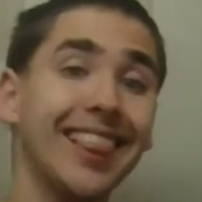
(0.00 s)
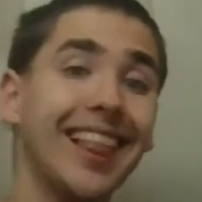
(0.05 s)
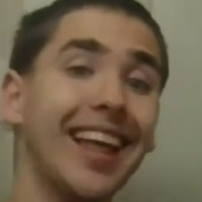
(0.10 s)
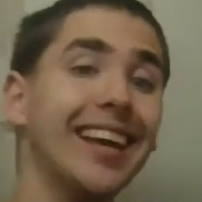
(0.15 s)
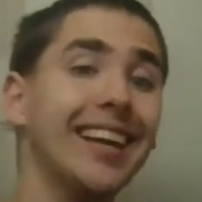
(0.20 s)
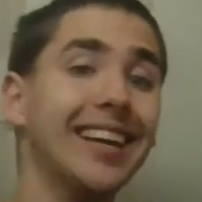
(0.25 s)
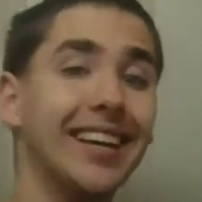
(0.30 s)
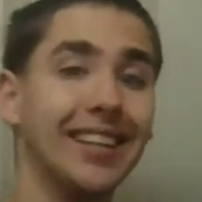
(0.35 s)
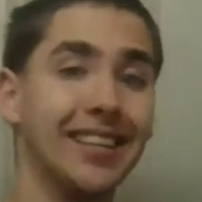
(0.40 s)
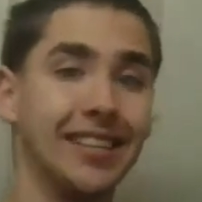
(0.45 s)

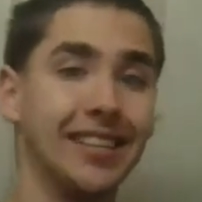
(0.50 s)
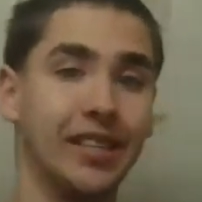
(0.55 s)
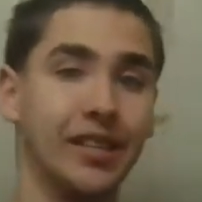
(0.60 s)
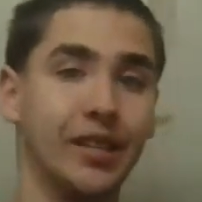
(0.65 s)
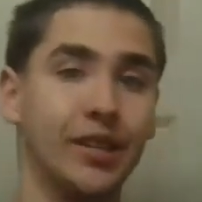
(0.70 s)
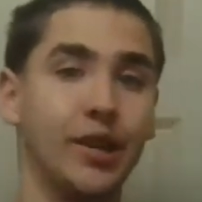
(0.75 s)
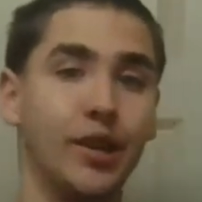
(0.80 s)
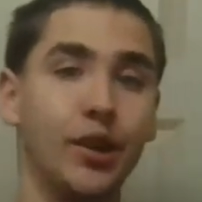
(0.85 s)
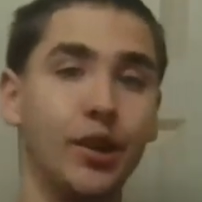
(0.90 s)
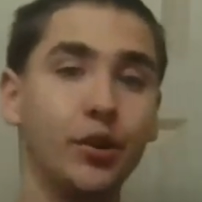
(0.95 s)
led
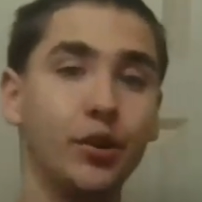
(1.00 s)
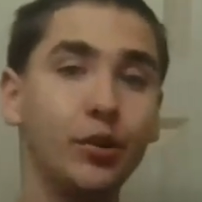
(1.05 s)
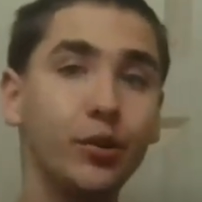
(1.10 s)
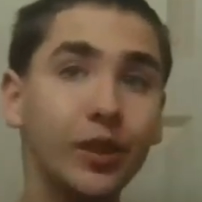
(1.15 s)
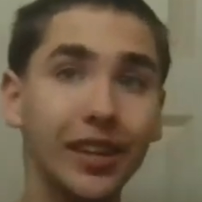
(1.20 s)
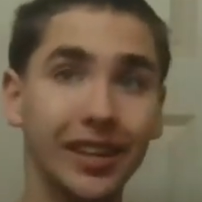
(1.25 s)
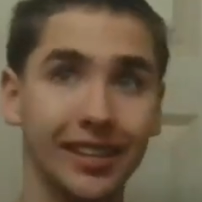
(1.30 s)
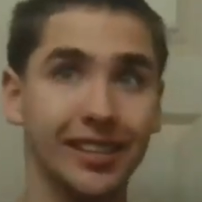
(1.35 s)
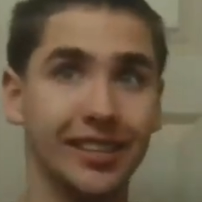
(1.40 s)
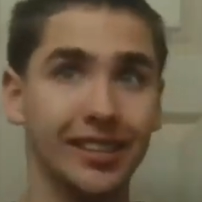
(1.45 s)
us to
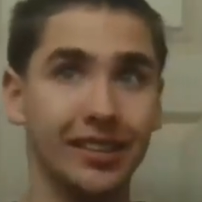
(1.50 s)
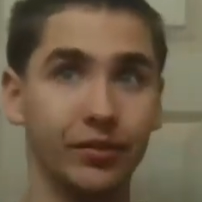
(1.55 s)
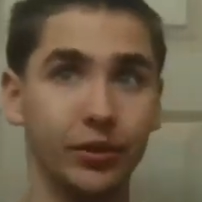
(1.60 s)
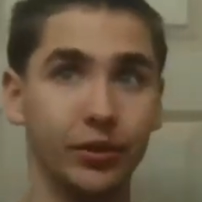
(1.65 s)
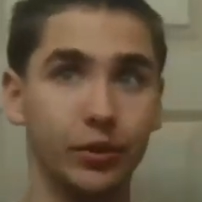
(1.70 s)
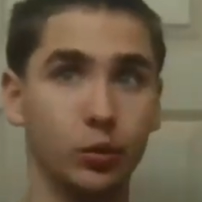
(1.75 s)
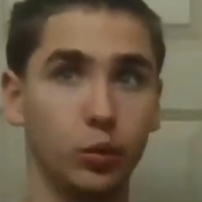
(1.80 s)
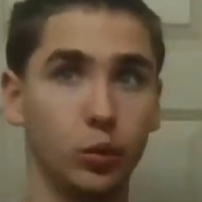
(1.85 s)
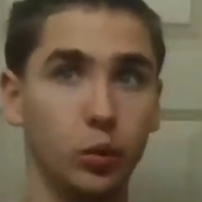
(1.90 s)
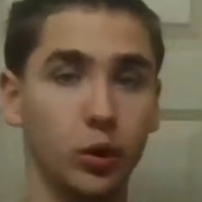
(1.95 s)
the
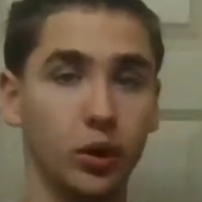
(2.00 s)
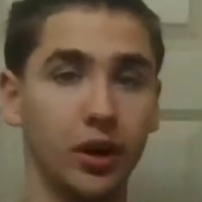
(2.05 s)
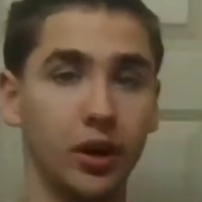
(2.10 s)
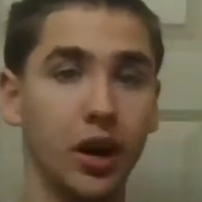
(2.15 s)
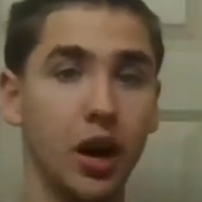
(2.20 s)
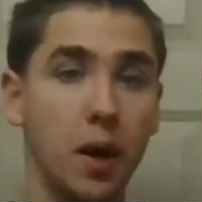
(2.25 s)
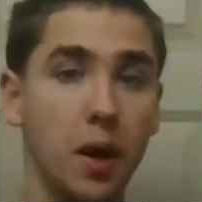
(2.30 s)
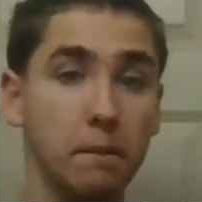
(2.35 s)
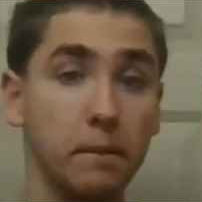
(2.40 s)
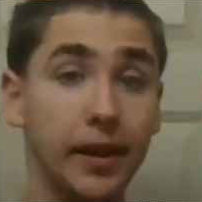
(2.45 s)
Civil War,
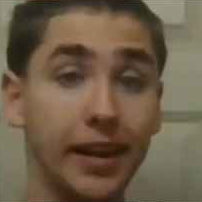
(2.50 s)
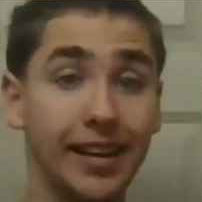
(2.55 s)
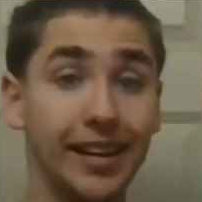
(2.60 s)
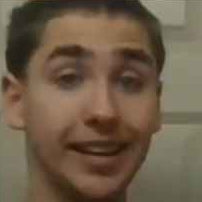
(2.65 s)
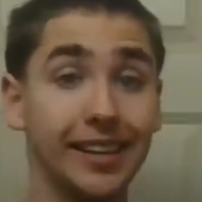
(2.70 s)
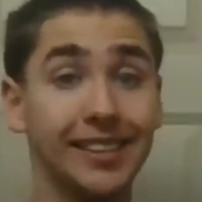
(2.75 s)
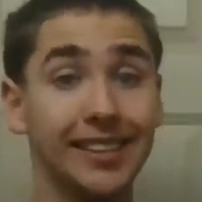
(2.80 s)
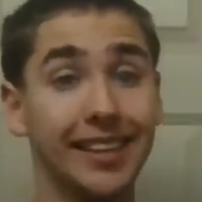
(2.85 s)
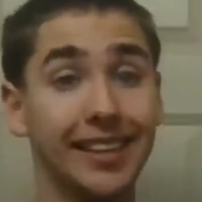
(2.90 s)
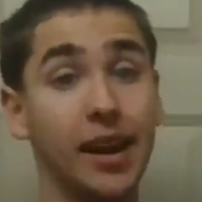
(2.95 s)

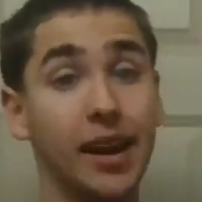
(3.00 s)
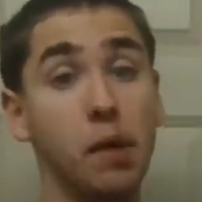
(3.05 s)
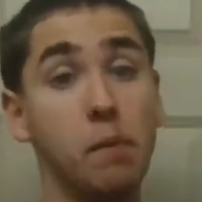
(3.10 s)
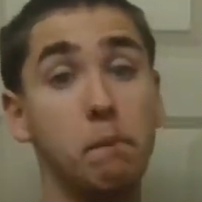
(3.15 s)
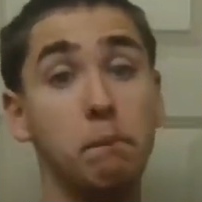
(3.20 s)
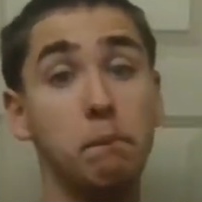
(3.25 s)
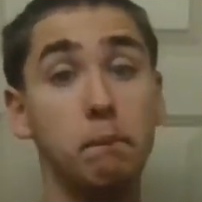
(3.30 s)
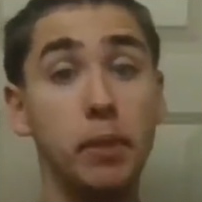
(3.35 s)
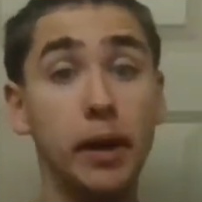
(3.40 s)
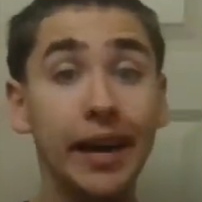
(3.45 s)
because
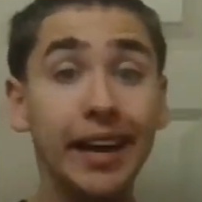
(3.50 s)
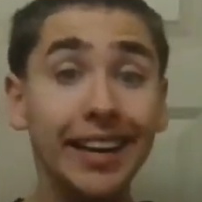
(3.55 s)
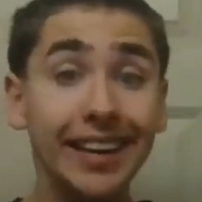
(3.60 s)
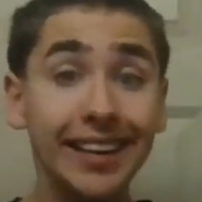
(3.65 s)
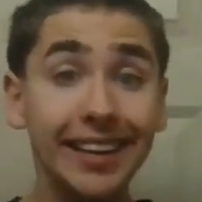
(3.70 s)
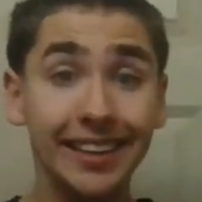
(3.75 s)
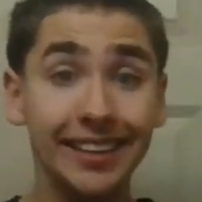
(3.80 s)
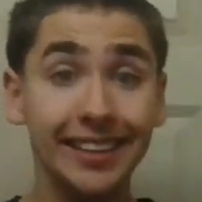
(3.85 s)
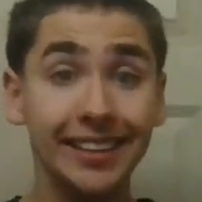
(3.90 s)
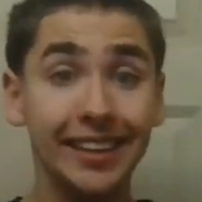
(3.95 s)
it
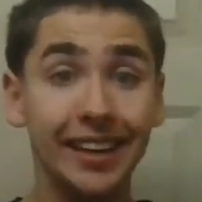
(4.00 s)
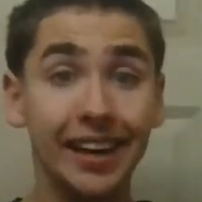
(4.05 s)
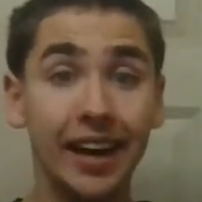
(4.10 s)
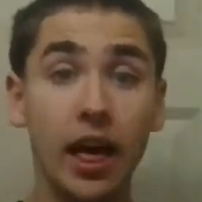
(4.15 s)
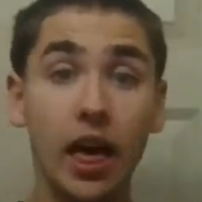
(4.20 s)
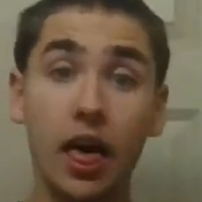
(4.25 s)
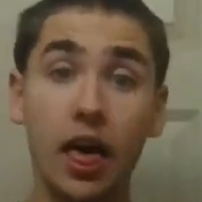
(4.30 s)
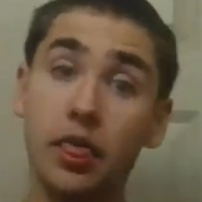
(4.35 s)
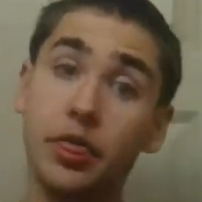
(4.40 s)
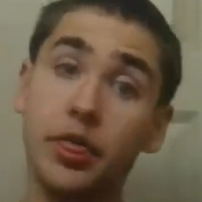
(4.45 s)
pitted
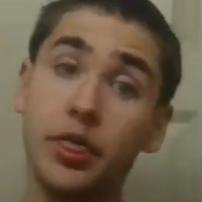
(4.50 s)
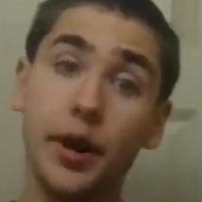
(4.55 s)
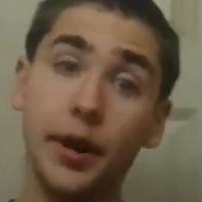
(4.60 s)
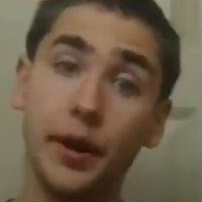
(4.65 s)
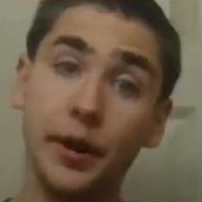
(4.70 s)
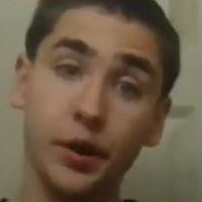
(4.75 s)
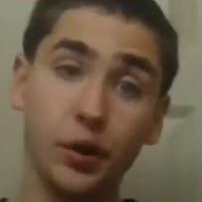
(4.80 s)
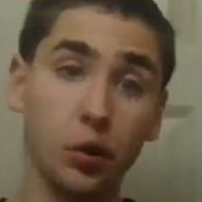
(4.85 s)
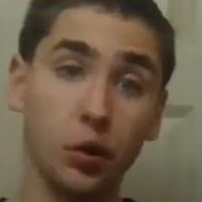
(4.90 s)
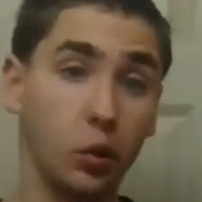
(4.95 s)

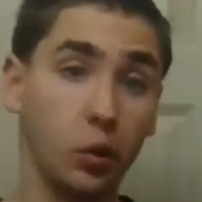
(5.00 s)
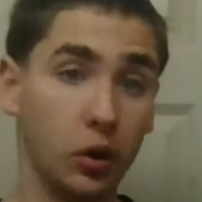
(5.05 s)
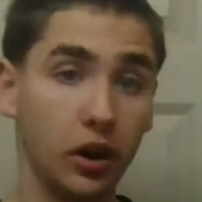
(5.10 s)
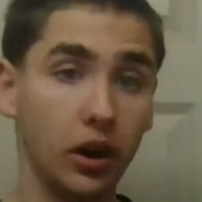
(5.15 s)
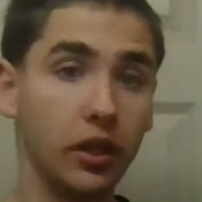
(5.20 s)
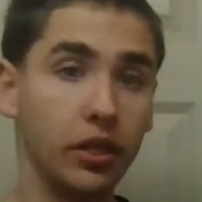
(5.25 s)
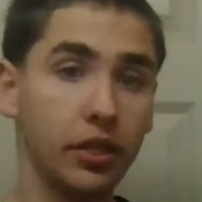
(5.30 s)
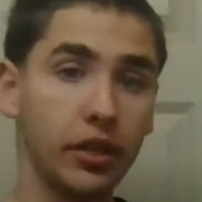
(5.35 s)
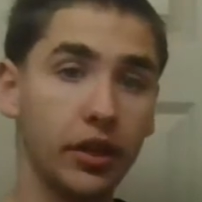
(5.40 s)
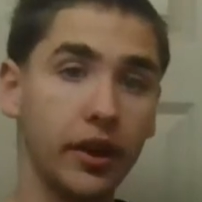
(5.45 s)
the
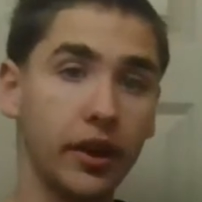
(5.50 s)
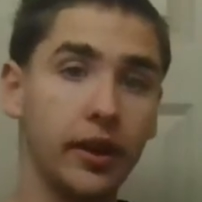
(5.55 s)
North